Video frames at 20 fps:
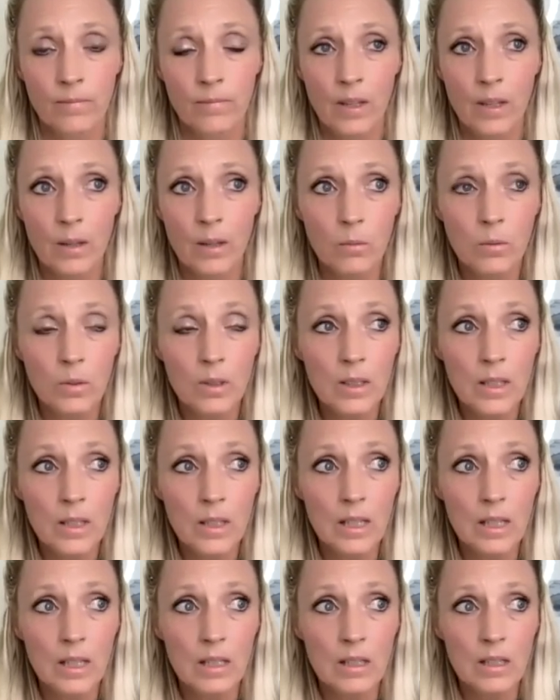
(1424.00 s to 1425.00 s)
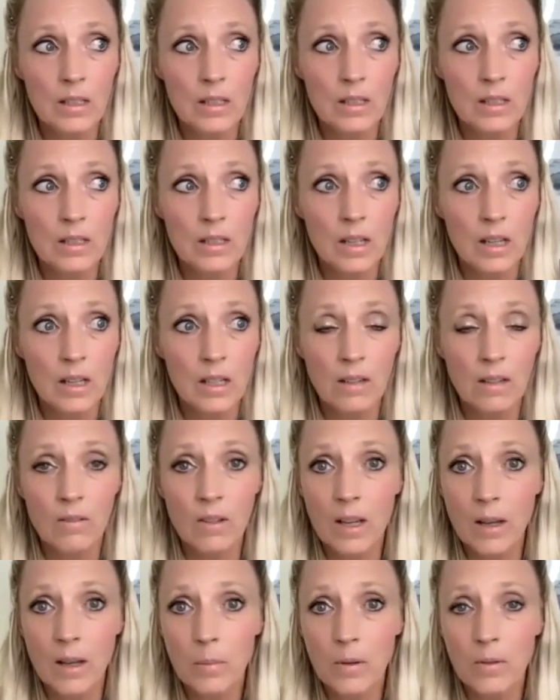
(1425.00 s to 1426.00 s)
it really is a
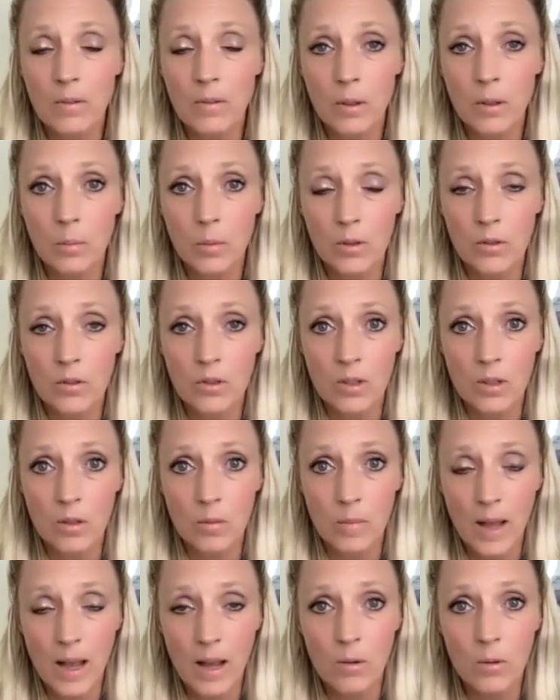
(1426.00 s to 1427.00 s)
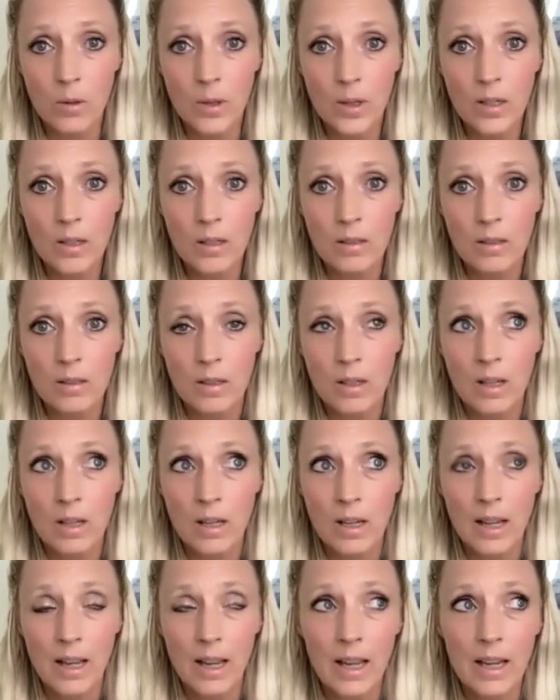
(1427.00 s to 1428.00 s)
giving up of your personal power.
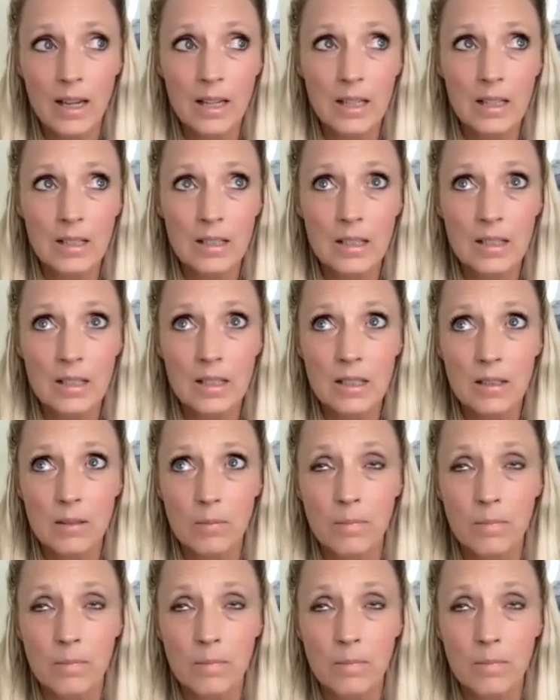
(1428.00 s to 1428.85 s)
And it's